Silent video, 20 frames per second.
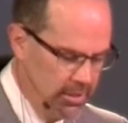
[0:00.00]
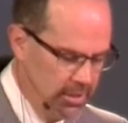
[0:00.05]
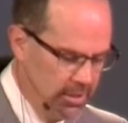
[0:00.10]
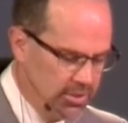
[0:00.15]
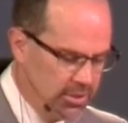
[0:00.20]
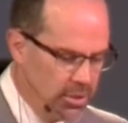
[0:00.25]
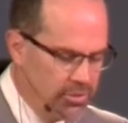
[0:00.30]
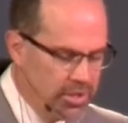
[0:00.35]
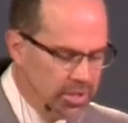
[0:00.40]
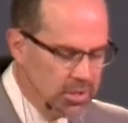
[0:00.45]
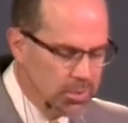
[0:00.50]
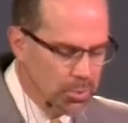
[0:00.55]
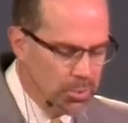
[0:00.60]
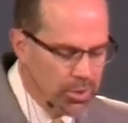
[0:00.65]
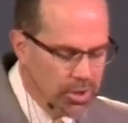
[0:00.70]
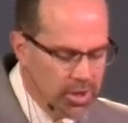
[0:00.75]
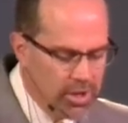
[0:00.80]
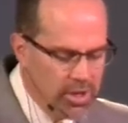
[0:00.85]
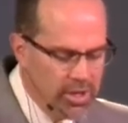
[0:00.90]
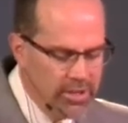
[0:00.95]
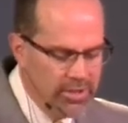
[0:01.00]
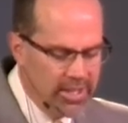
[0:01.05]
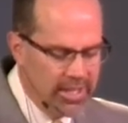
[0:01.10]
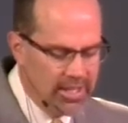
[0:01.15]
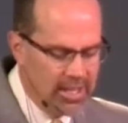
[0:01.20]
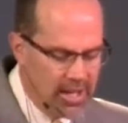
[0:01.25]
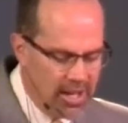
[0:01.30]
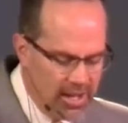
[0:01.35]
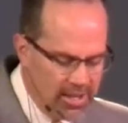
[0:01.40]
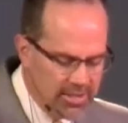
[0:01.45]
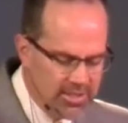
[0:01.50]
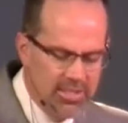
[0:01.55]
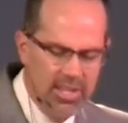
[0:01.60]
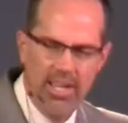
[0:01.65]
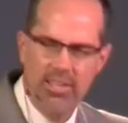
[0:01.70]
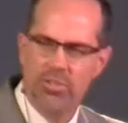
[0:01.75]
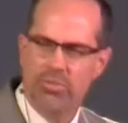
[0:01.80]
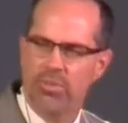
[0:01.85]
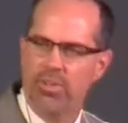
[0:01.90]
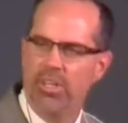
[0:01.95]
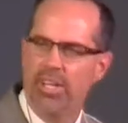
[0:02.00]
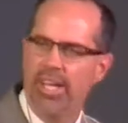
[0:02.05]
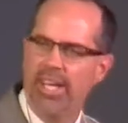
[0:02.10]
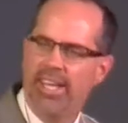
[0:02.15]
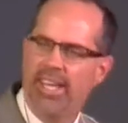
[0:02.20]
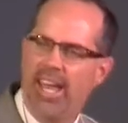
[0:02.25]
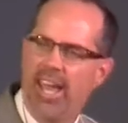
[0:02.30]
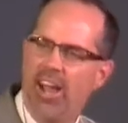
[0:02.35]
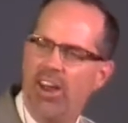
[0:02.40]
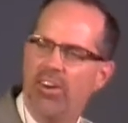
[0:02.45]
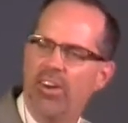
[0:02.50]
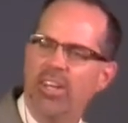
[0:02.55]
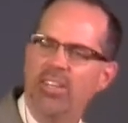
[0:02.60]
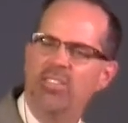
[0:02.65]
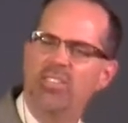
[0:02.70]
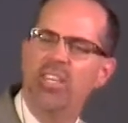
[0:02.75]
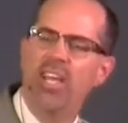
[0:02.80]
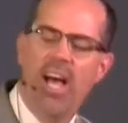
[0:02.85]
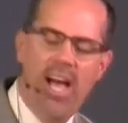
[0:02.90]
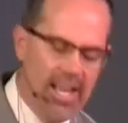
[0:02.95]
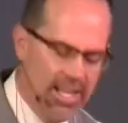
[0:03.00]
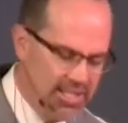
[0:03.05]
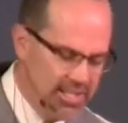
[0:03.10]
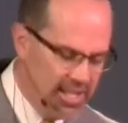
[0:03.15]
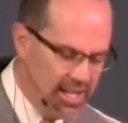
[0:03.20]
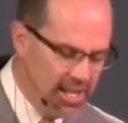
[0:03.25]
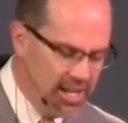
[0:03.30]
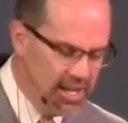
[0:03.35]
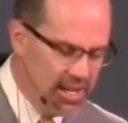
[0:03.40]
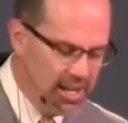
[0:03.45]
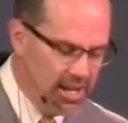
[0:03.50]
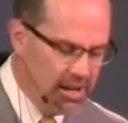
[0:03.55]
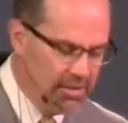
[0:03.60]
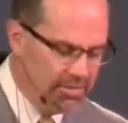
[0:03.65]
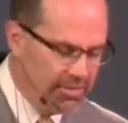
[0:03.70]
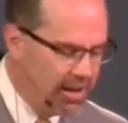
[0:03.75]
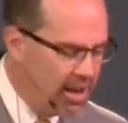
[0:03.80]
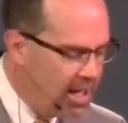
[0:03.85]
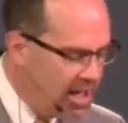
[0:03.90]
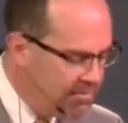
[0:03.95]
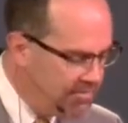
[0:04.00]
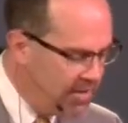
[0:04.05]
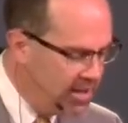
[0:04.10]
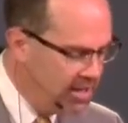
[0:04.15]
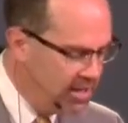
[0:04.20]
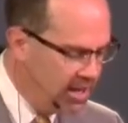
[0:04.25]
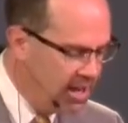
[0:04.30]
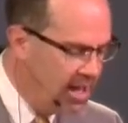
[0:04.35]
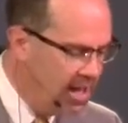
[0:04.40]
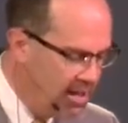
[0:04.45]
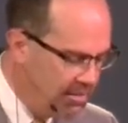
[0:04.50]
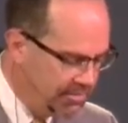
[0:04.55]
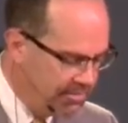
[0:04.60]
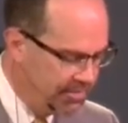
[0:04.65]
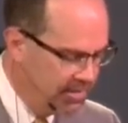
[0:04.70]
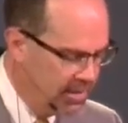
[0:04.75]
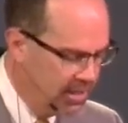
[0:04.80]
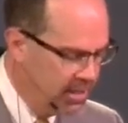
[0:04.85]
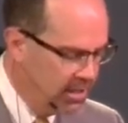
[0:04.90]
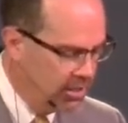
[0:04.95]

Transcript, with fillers: And so, this word in the context really carries the idea of life on life.